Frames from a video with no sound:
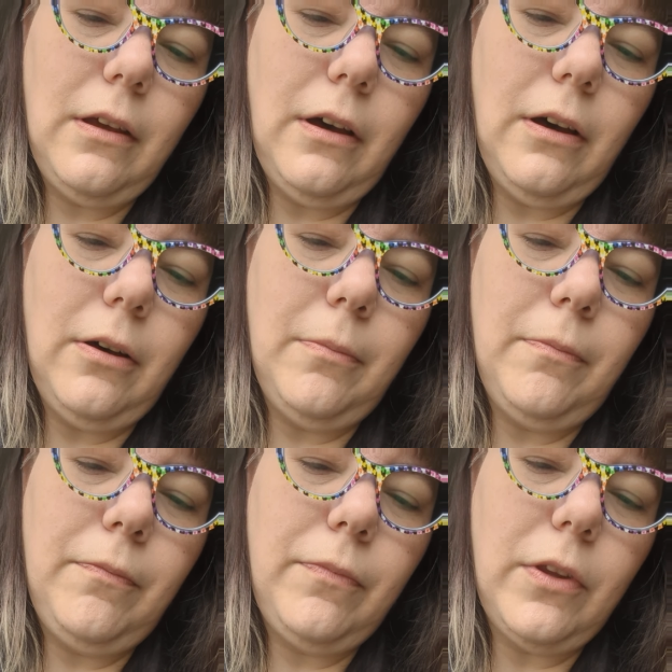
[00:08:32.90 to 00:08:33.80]

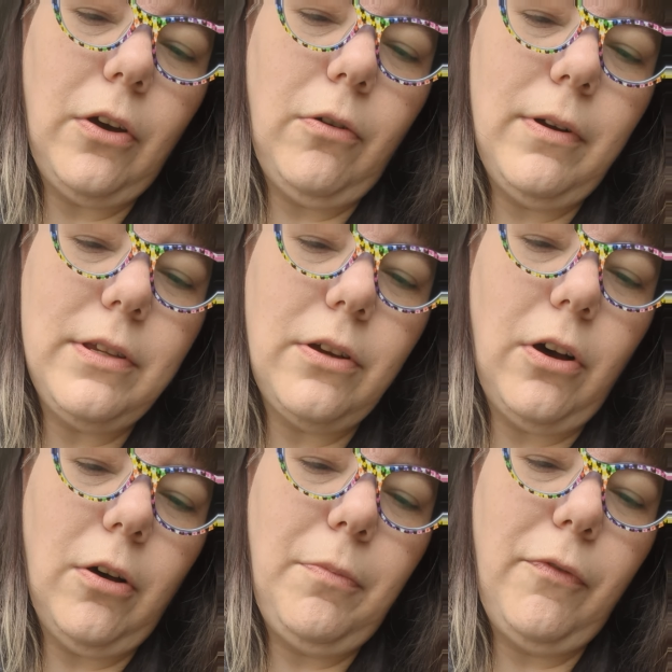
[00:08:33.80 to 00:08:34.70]
what is it
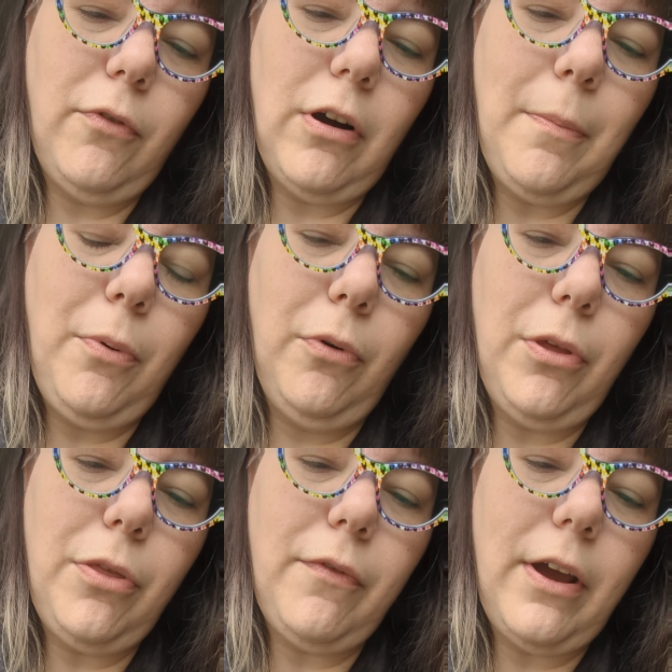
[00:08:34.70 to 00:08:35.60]
called? Before I pull the
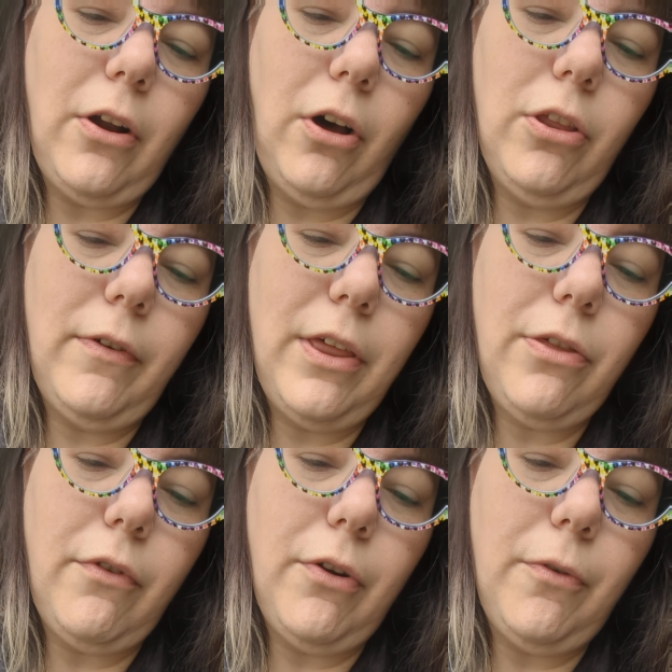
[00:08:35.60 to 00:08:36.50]
thread all the way
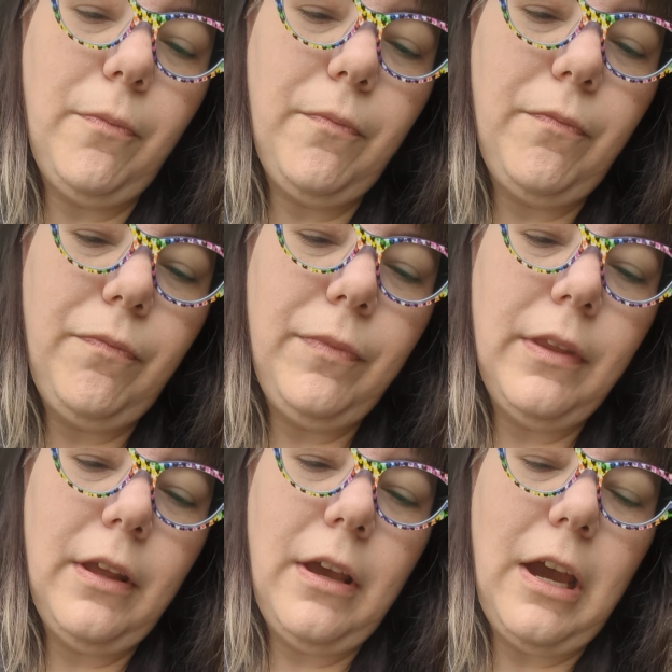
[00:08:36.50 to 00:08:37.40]
through,
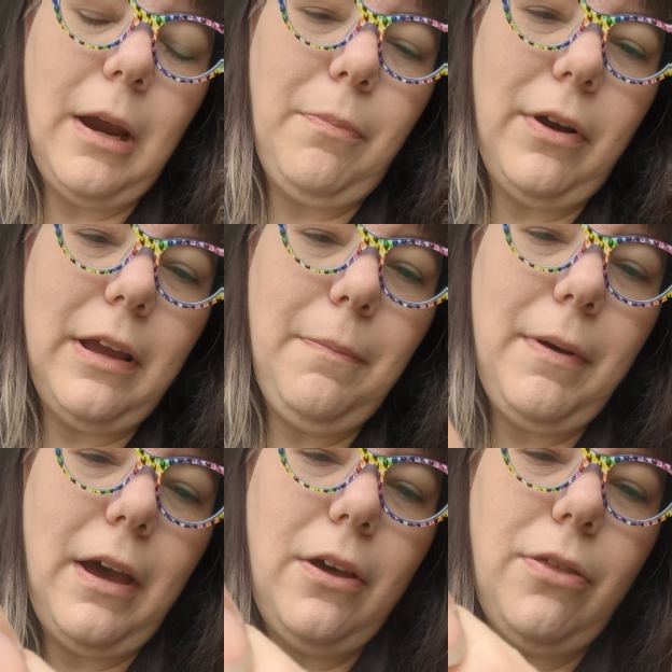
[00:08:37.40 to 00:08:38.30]
I bring it
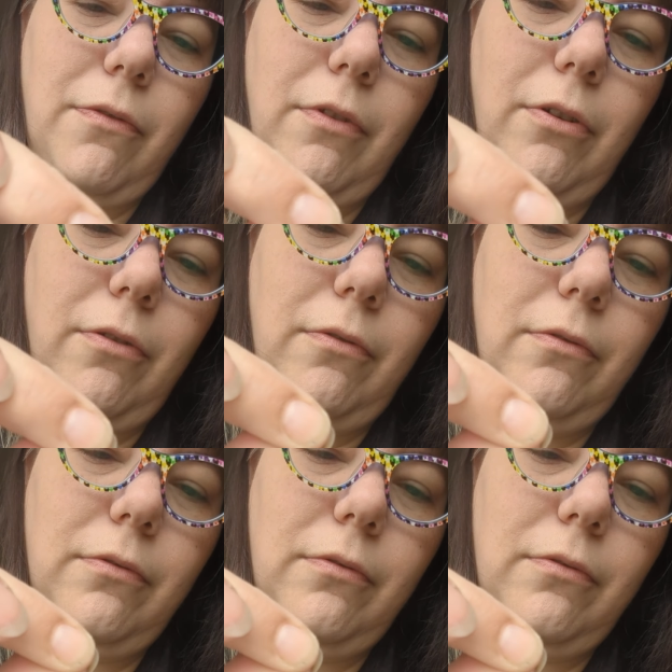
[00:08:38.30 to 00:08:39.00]
back through,